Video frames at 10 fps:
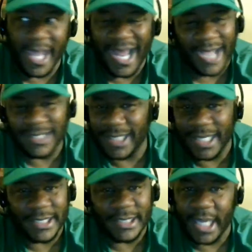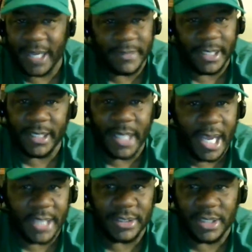And I said the same
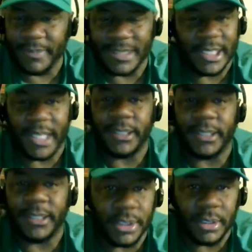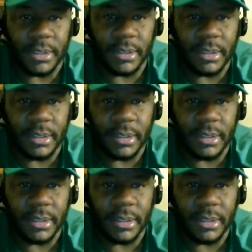thing last year, and I'm gonna say it this year.